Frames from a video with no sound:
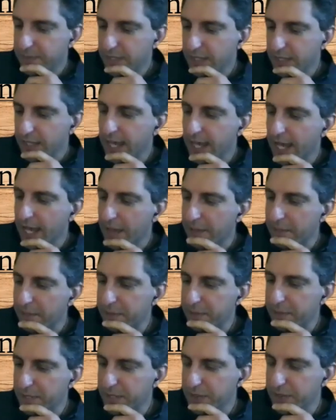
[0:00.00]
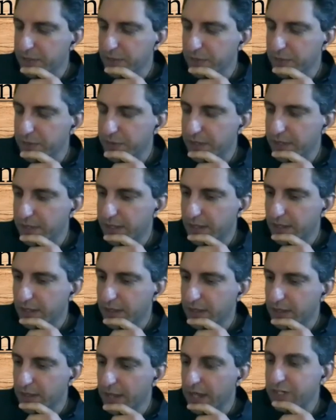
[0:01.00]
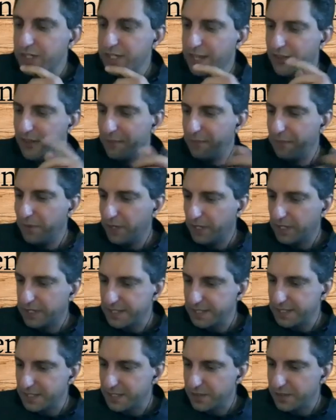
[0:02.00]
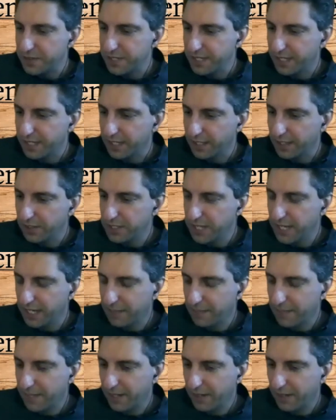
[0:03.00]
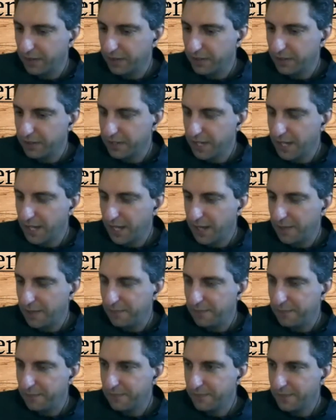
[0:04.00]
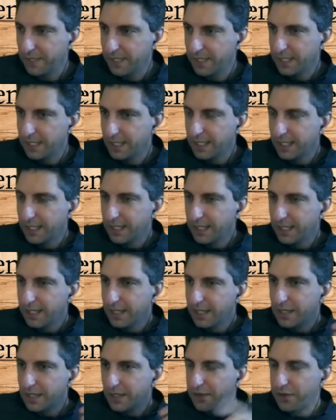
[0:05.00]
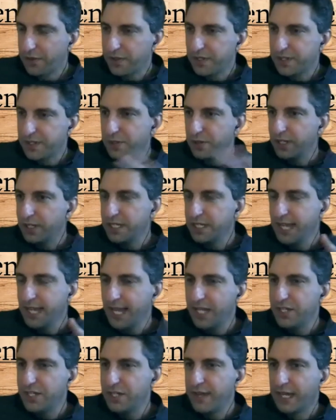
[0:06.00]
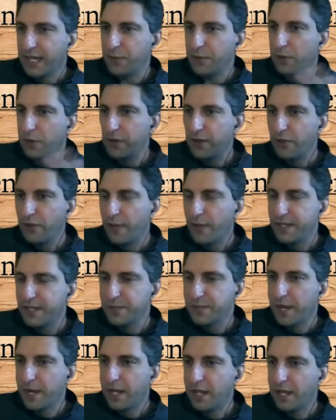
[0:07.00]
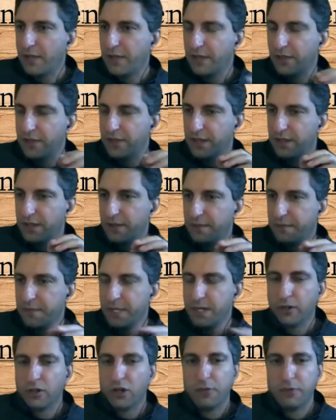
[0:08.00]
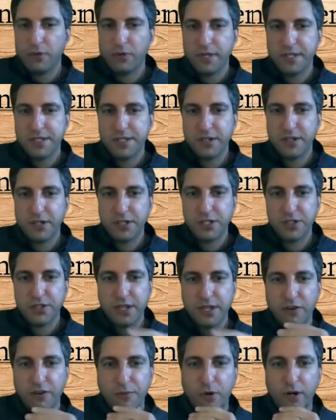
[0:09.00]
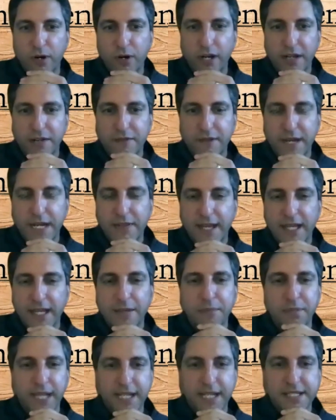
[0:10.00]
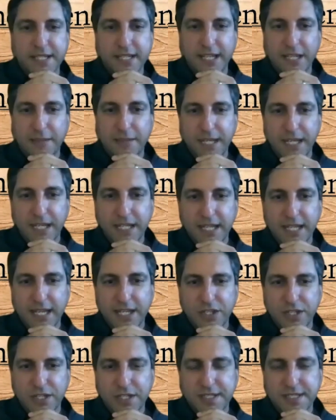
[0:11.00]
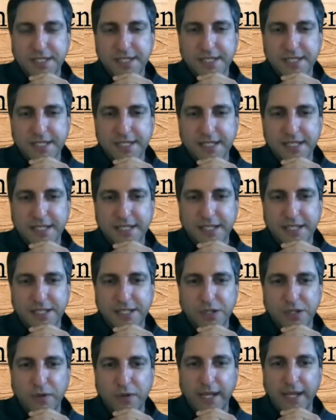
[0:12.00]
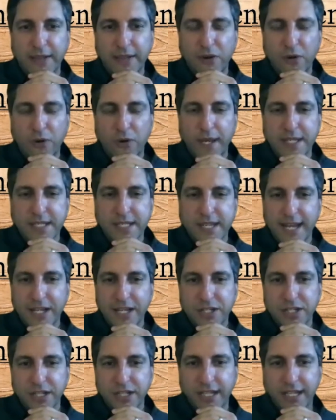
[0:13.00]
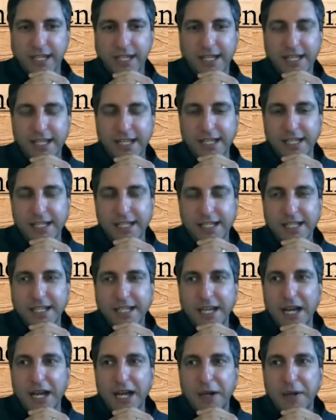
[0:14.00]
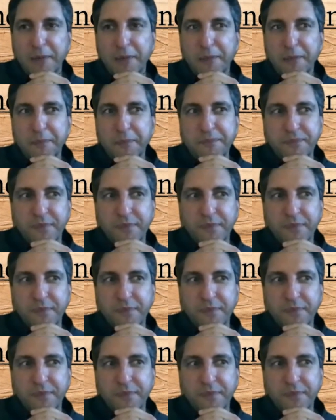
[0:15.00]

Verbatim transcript: yeah, I mean, but you actually in the book, it's, it's interesting. You talk about um, the sort of contagion that can work the other way as well. I think the Peter Coleman research that you report on and finding that complexity can be contagious. Yeah, you're right. Like there are ways that actually, um,